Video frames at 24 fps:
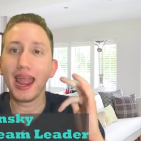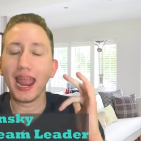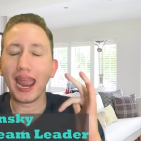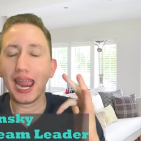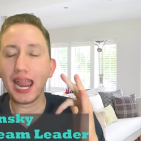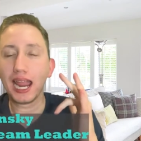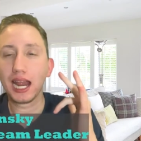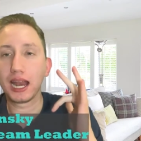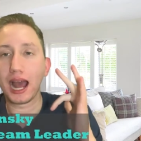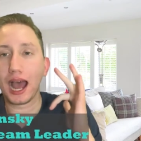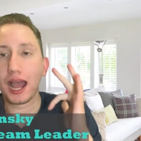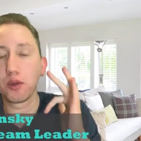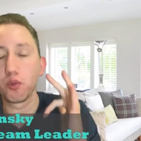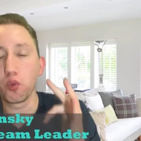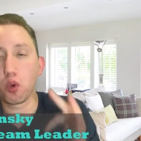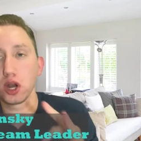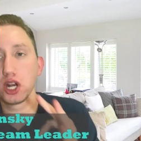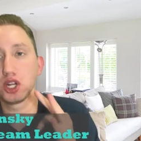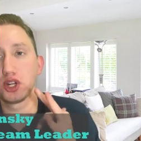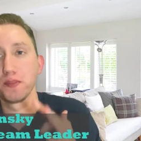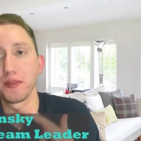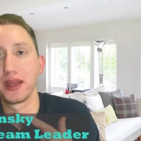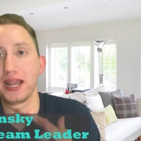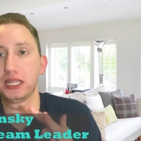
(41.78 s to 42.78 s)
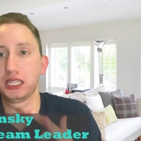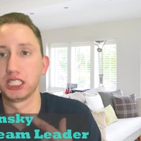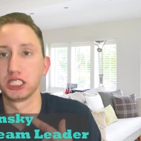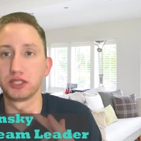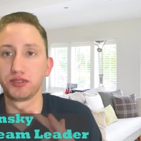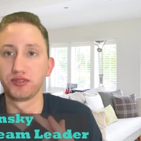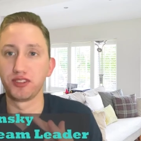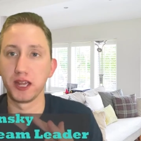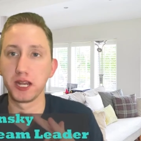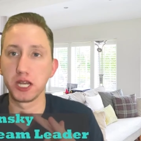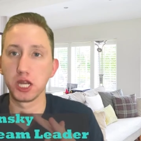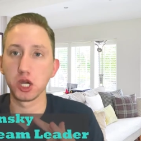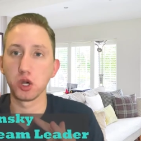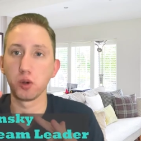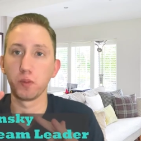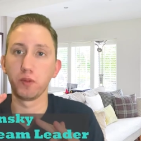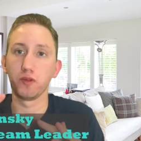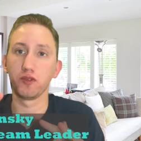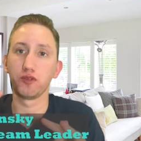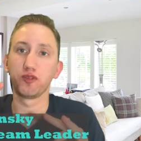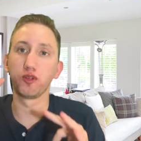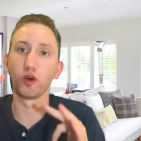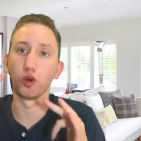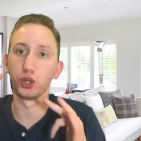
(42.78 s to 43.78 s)
And I wanted to make this video
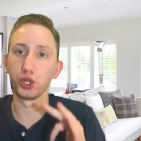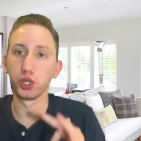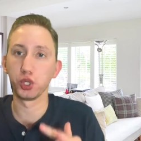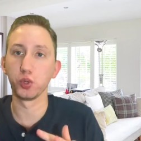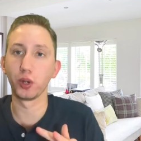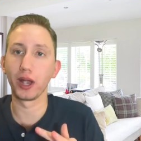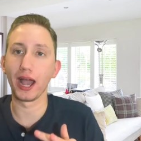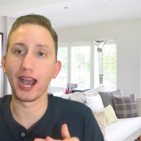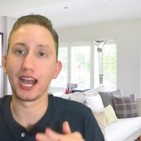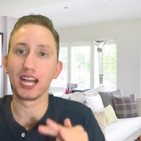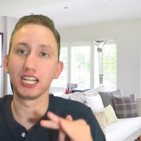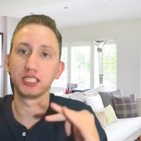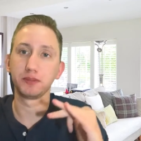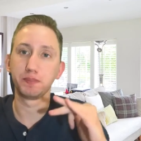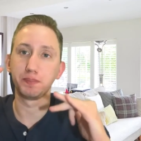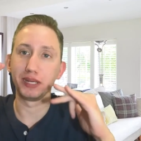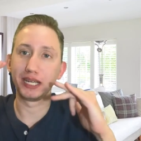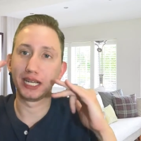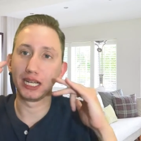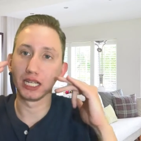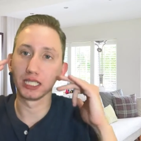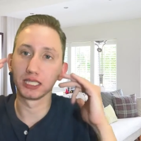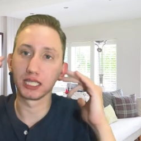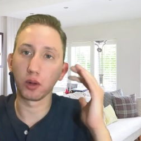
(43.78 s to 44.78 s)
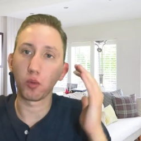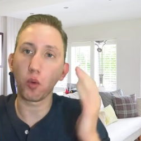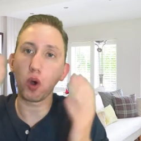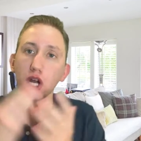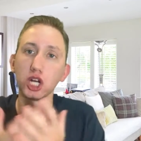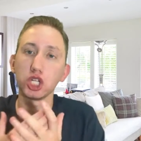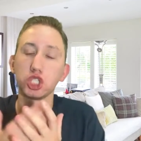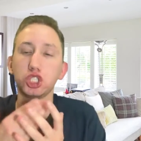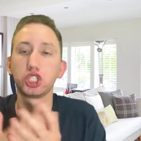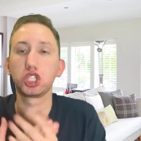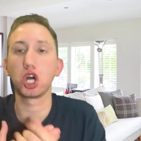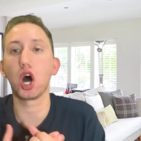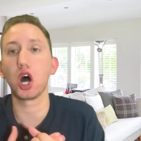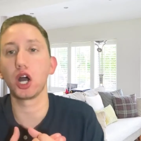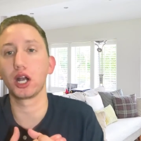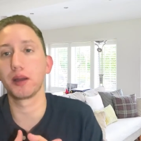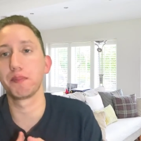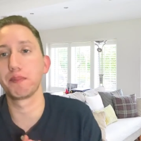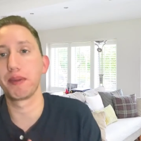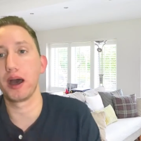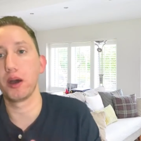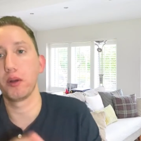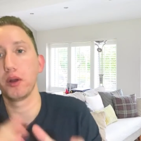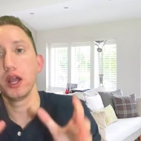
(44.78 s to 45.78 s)
for you guys because I wanted to talk
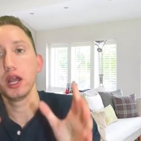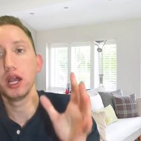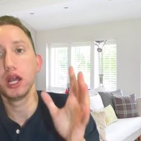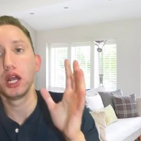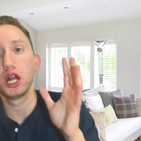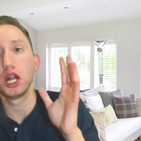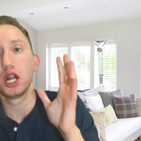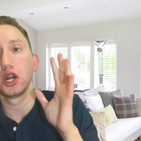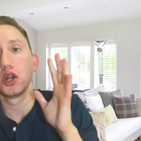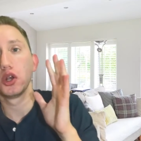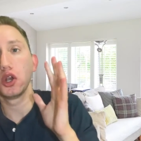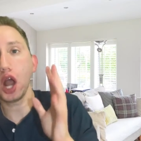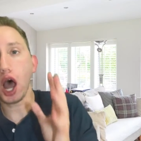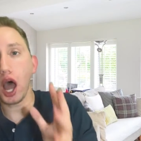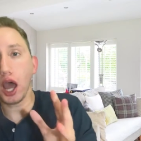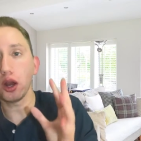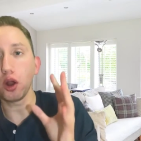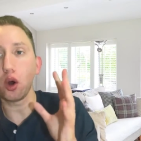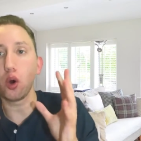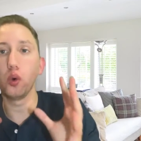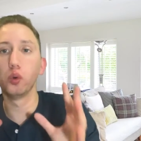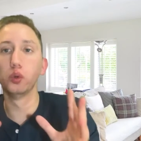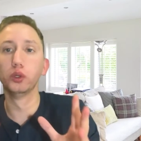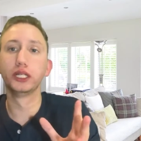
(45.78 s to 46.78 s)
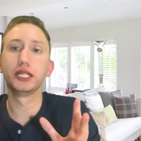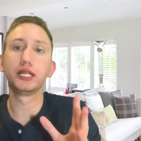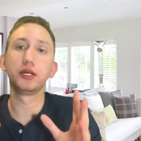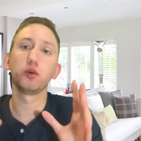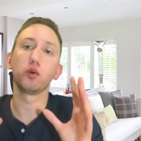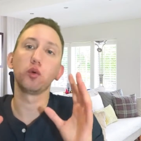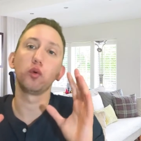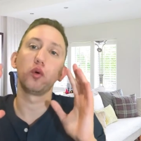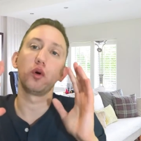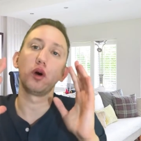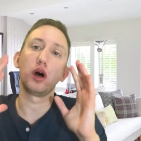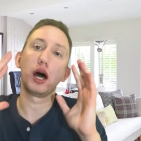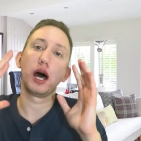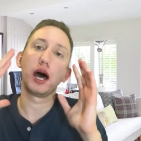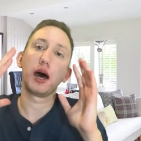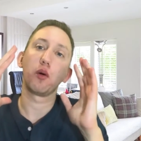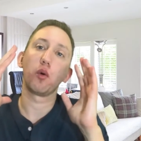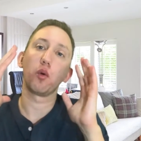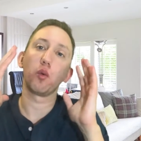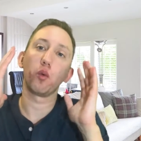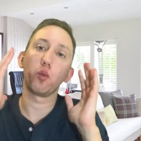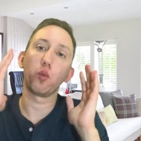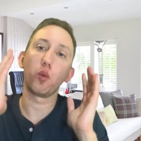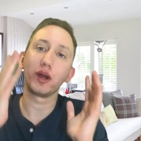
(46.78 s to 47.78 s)
about not only
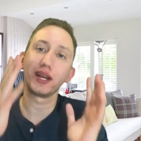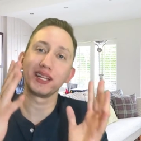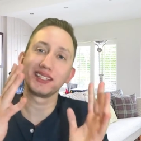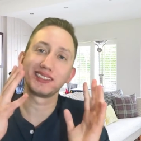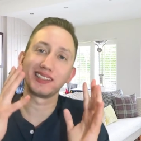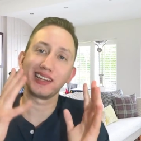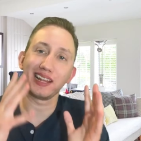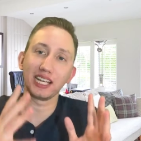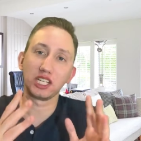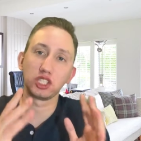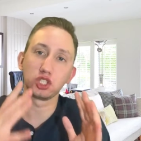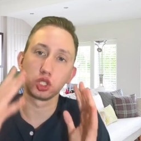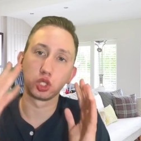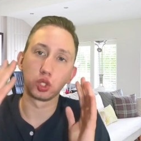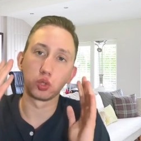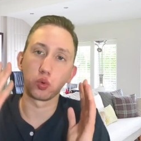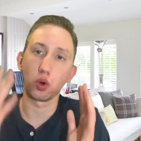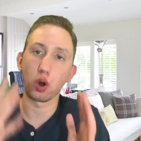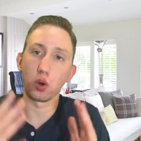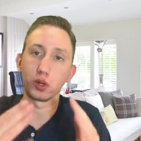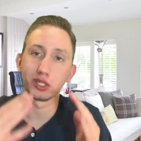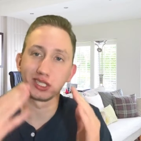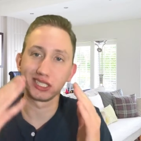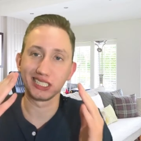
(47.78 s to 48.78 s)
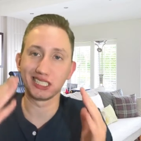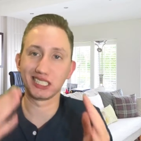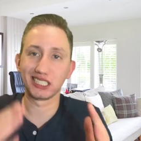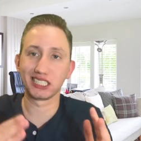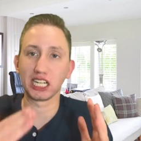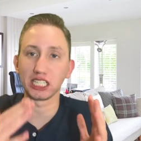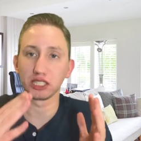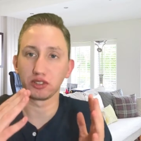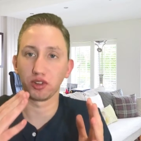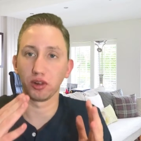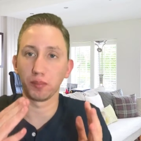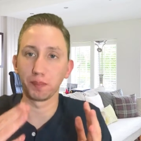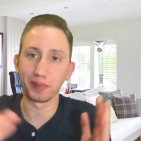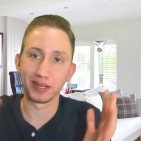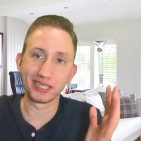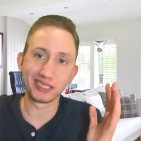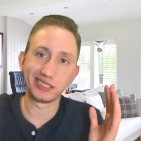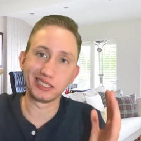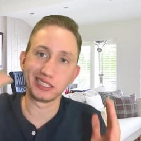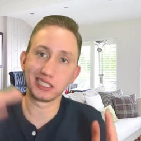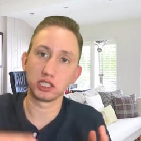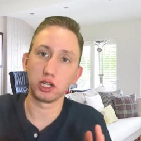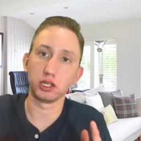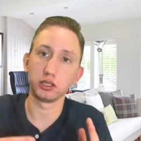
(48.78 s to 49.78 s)
what it's like to grow a successful
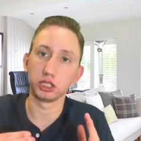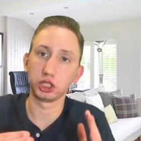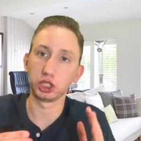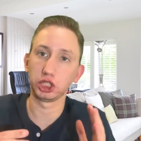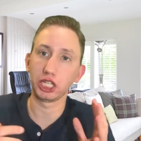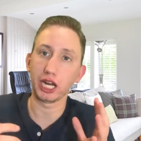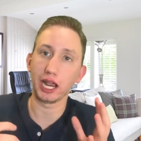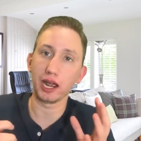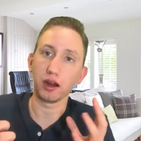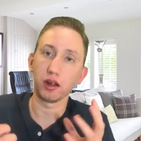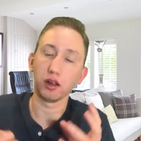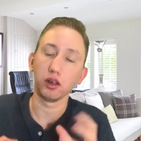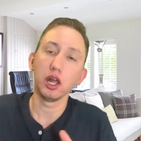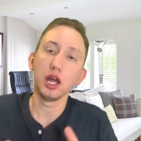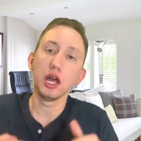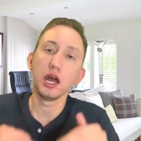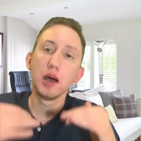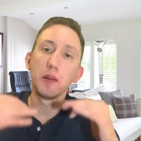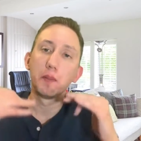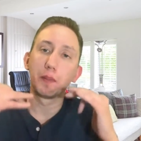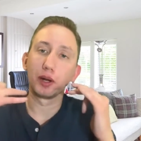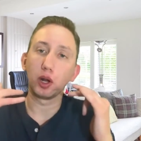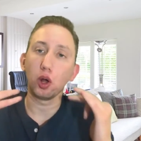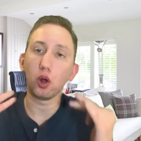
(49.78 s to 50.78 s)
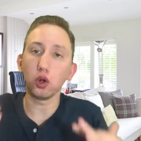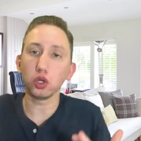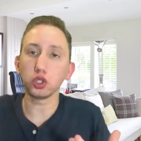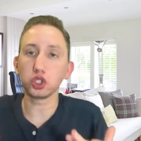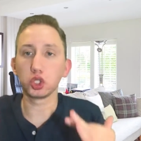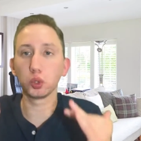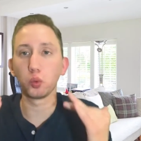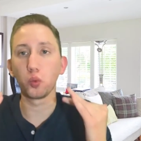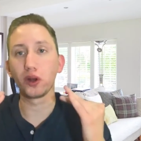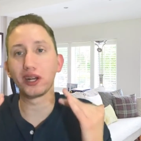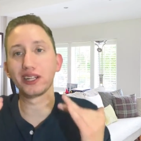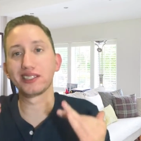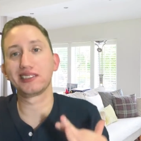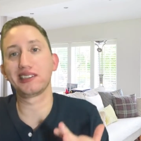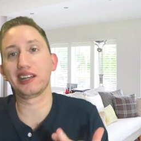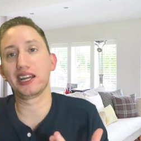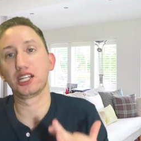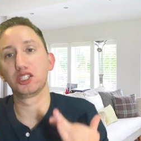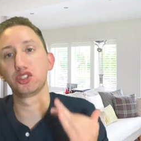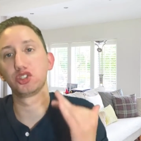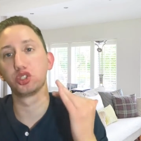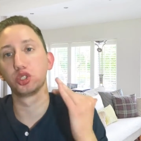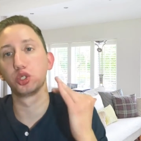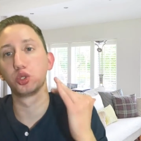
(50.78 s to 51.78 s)
business on the channel, but also what it's
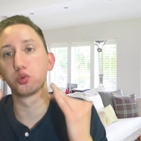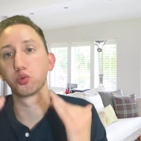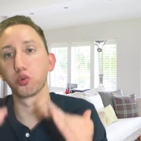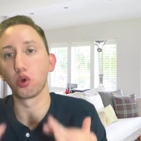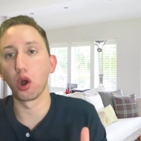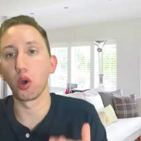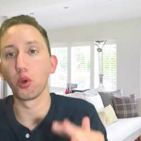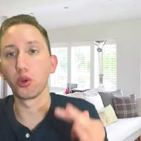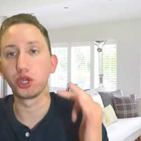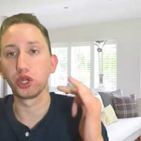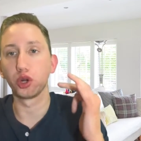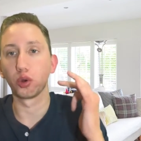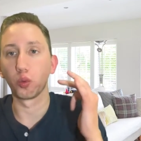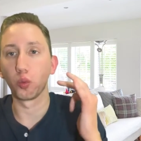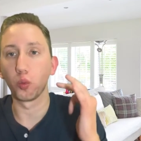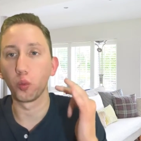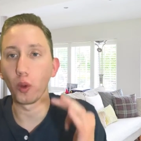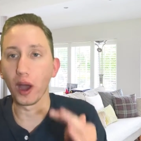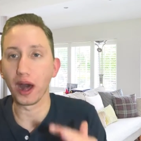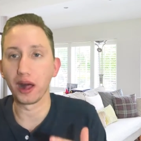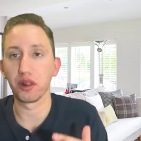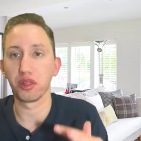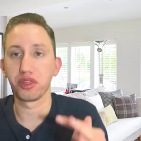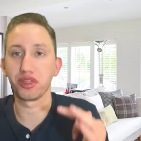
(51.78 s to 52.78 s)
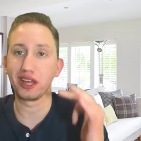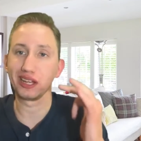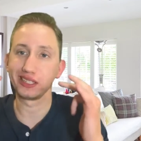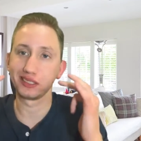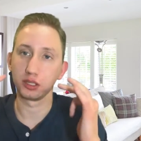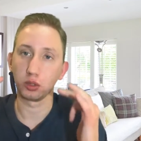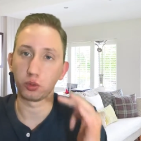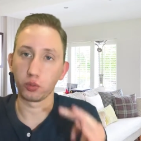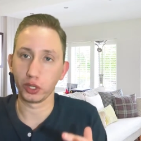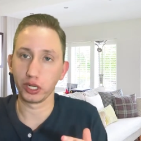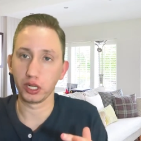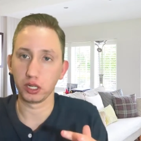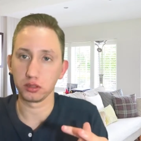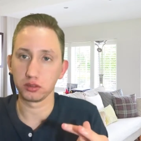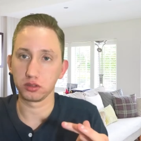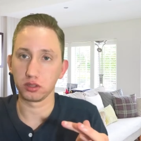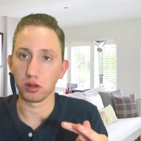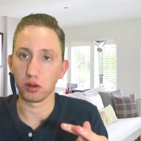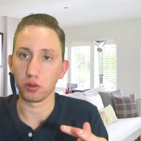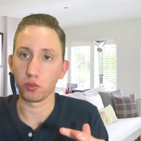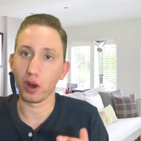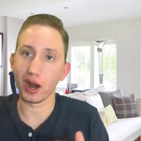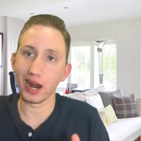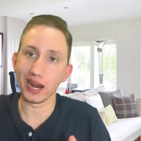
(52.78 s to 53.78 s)
like to grow your wealth as a
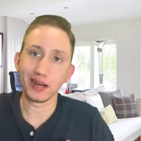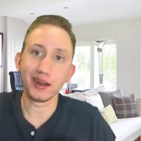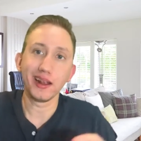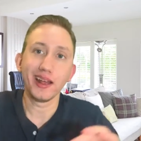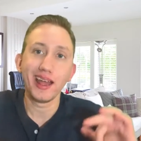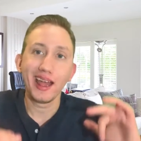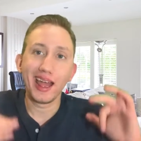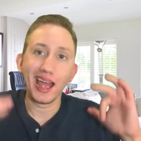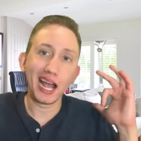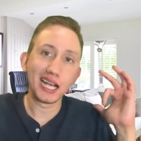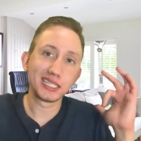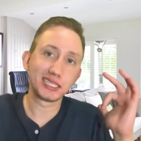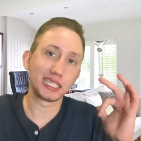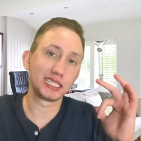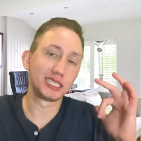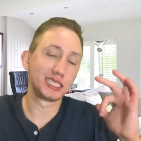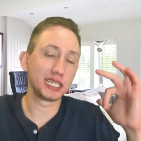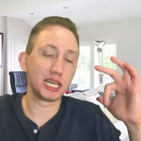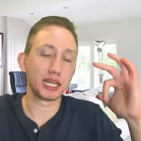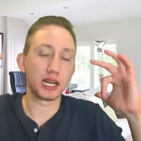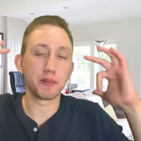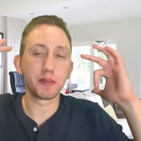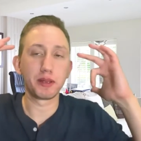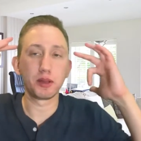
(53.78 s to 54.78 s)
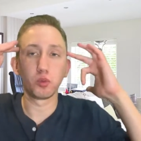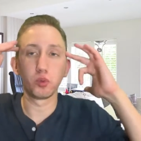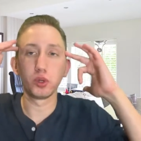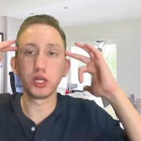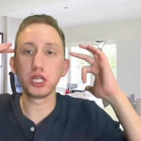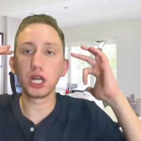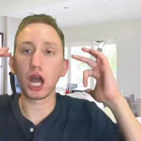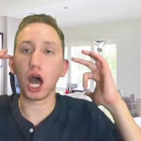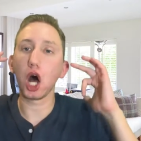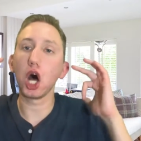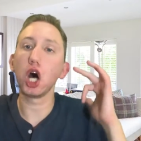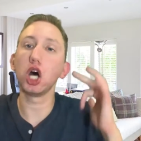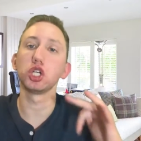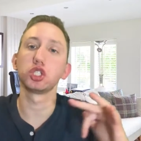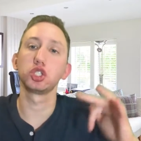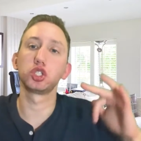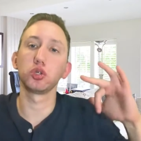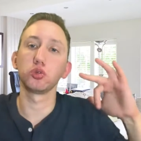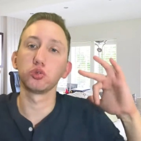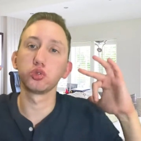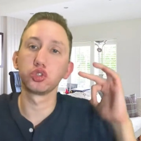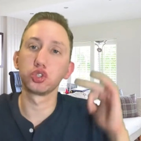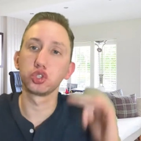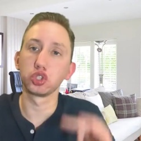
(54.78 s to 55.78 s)
realtor, right? As I said, I mean, we
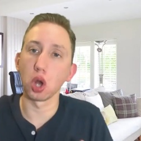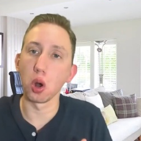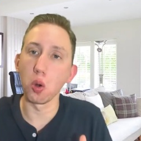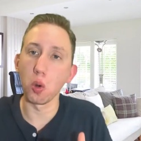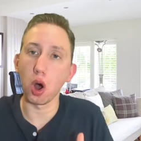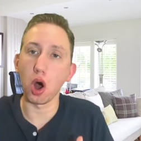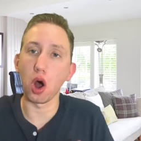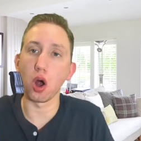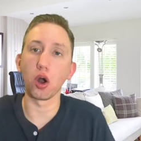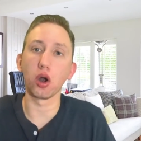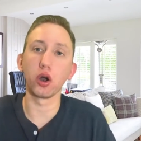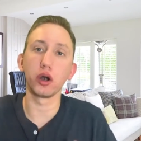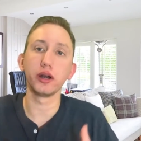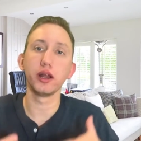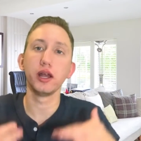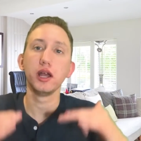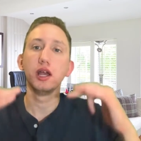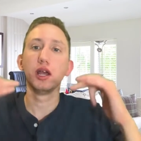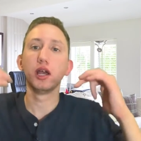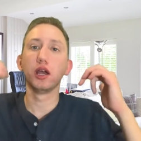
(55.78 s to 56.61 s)
hustle so hard.